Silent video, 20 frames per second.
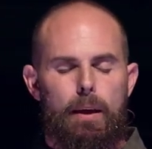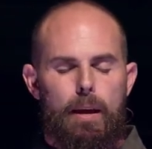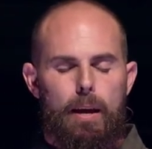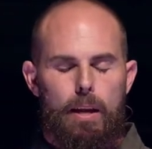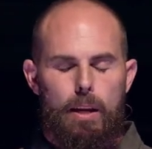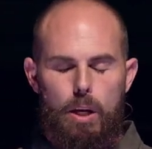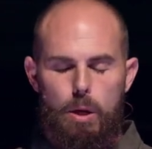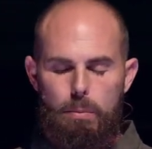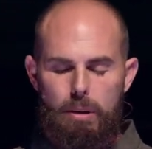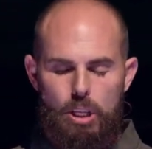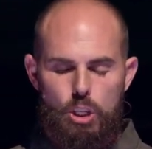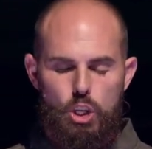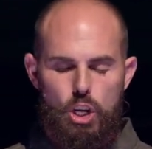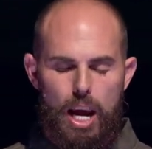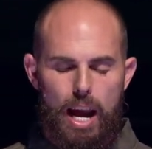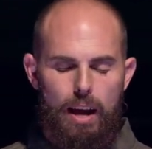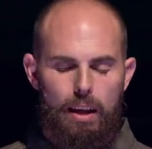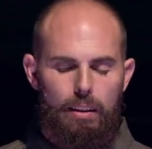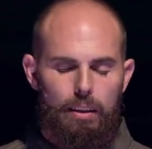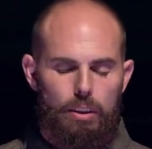And it could be
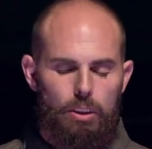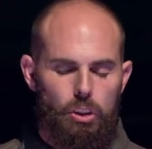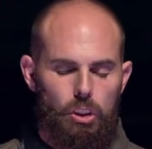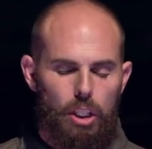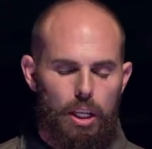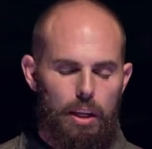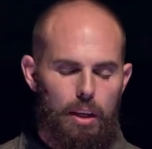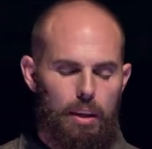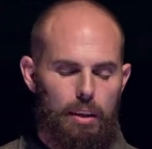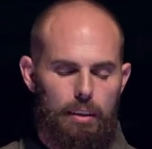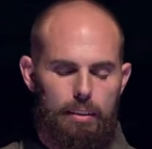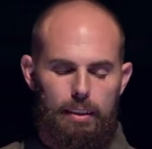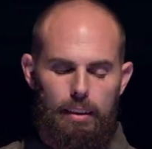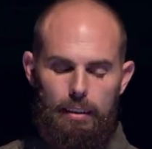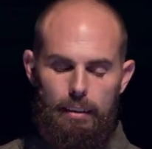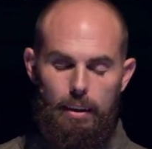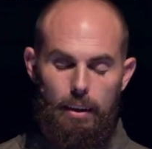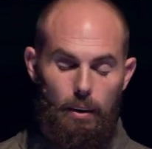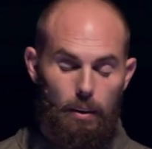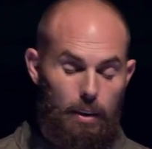challenging to
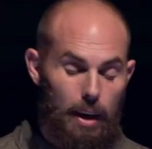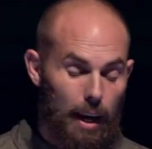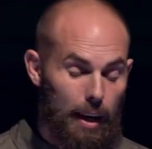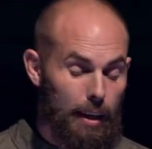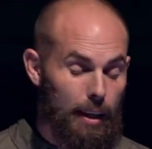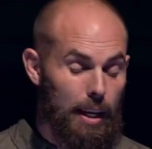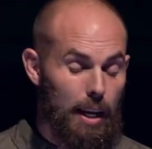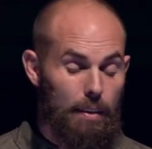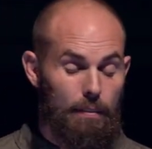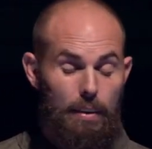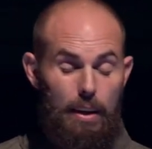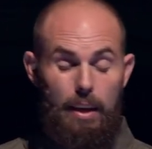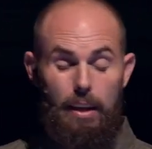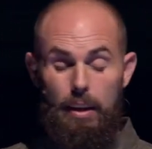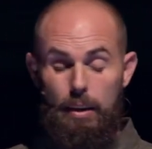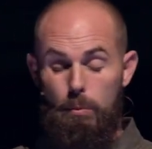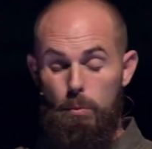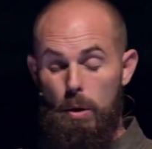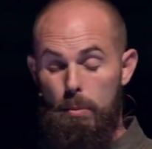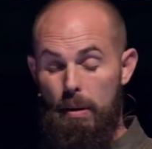go, okay, giving
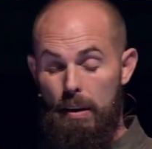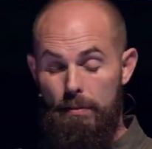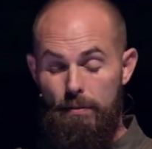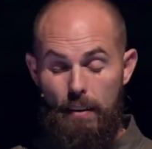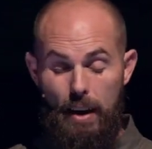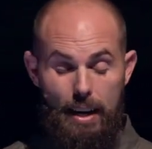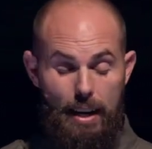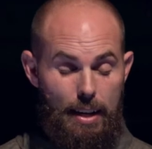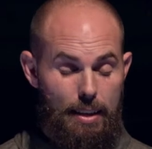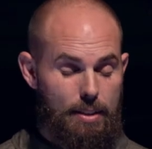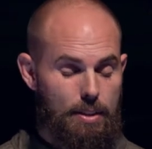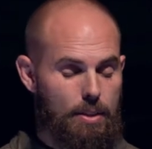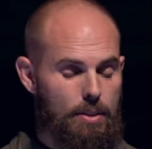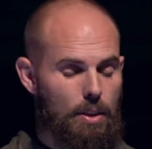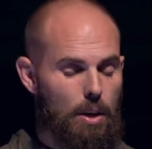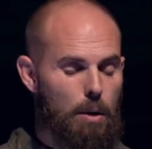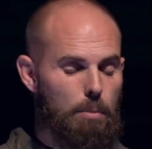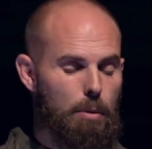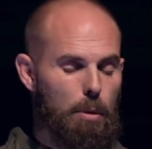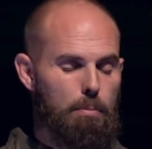and where my finances
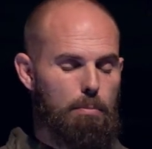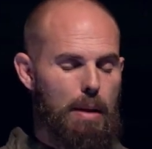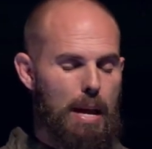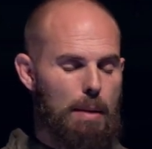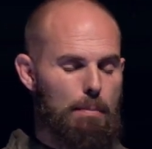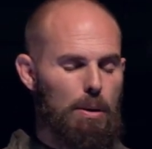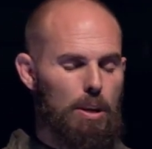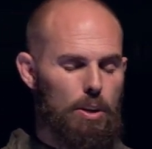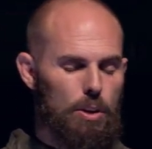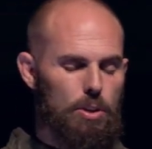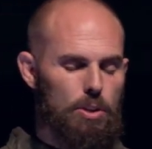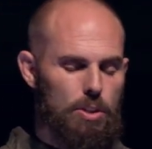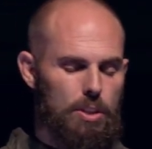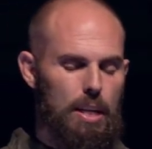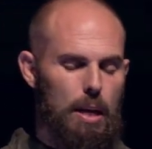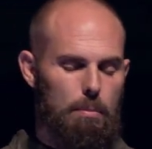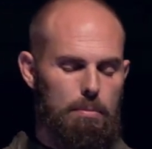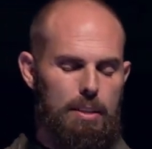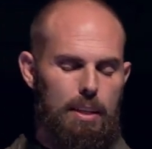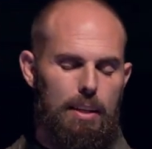are, but maybe your
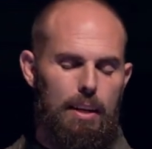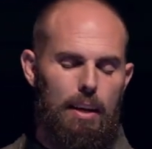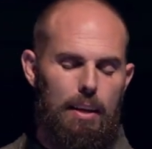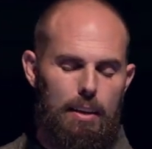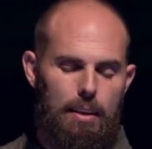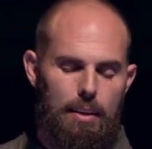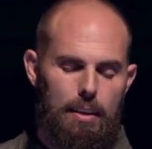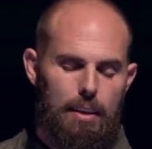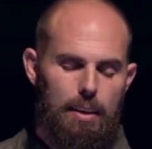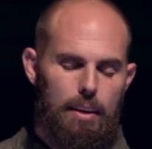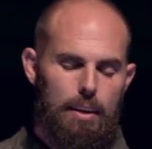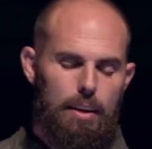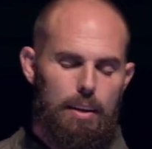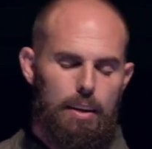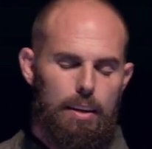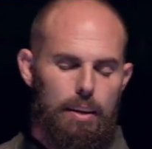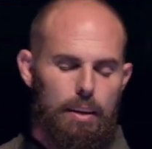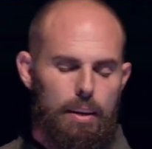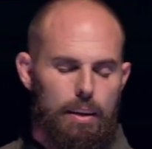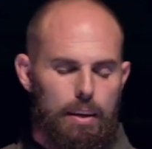step today
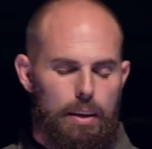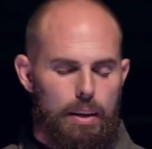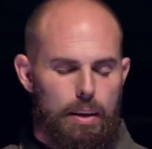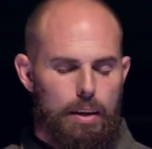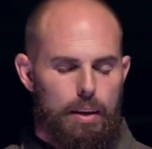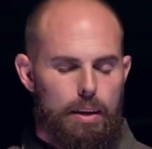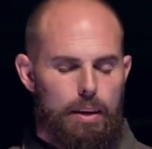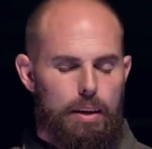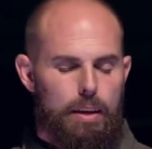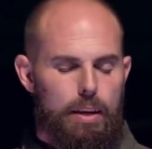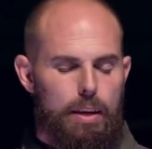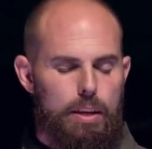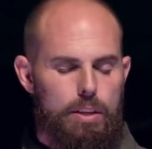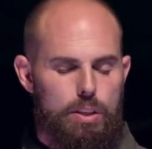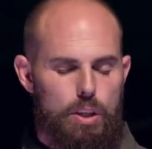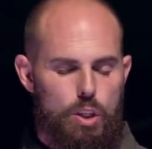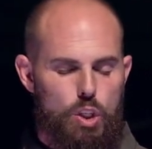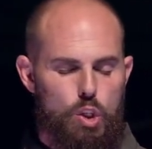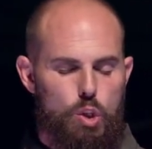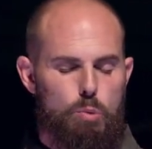is
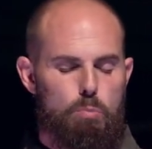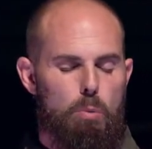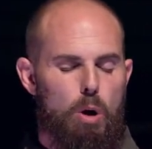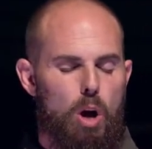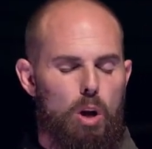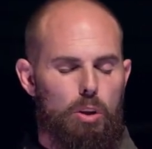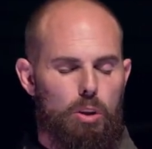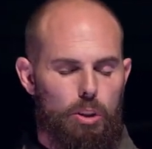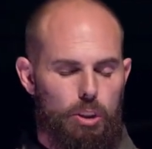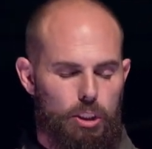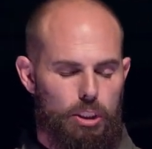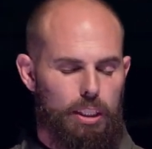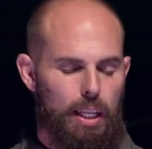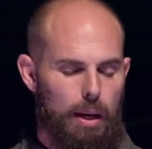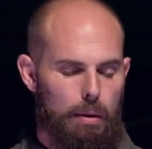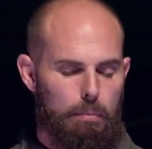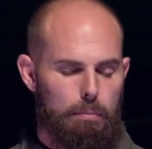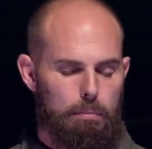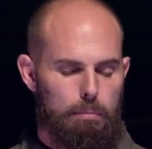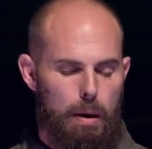a smaller
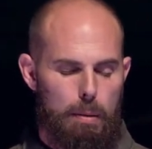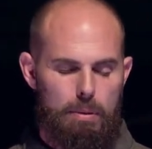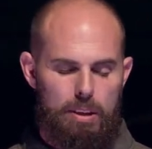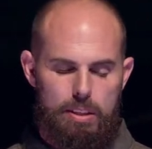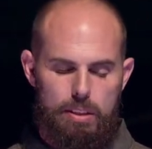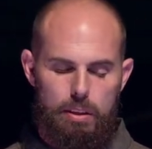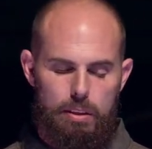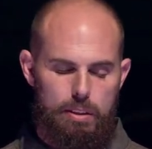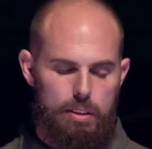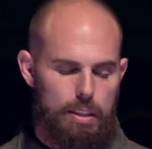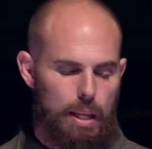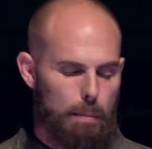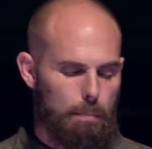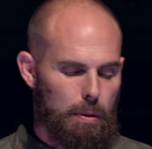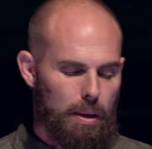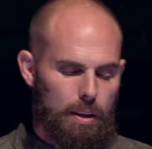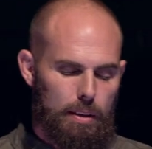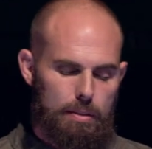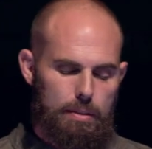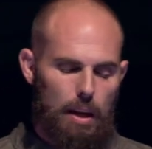step. Maybe it's to step
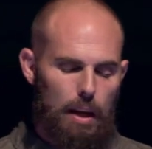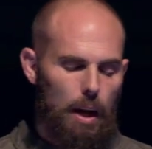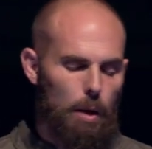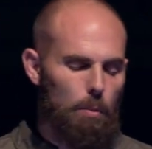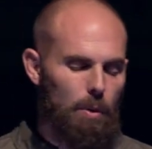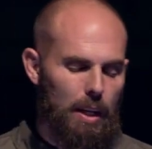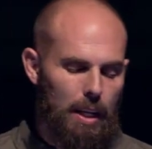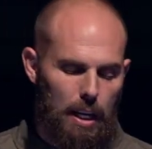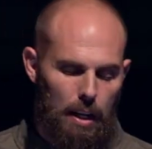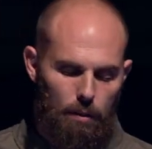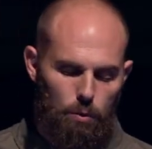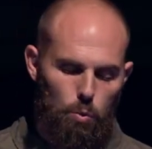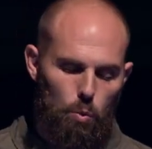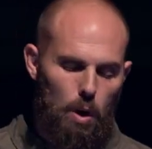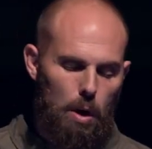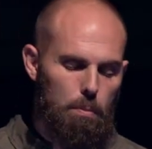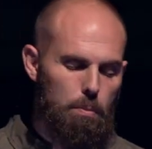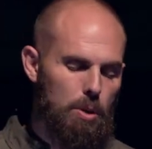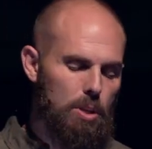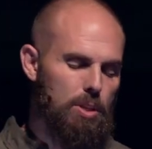in and say, I want to give
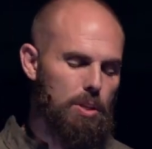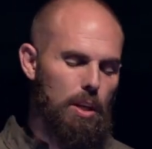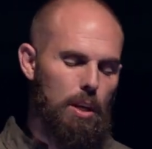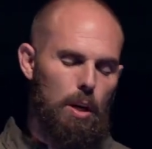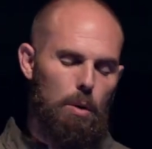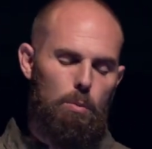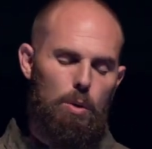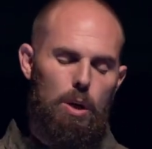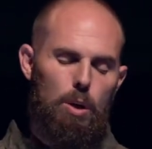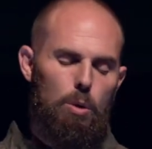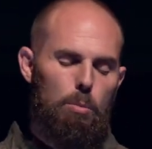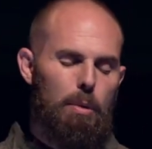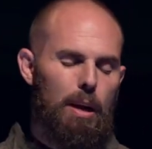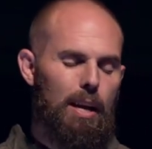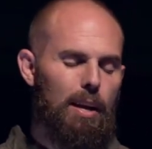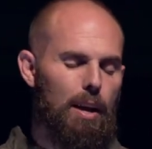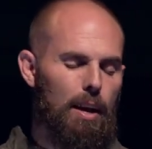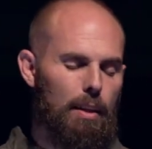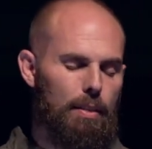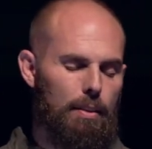1%, I want to obey
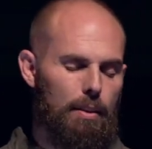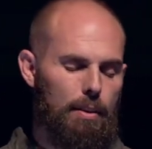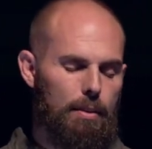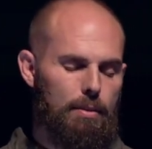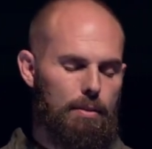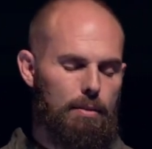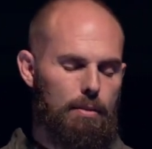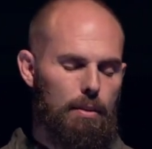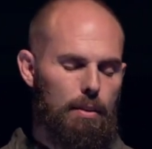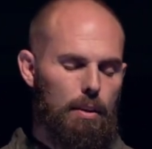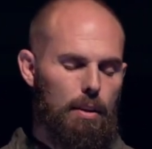God in this.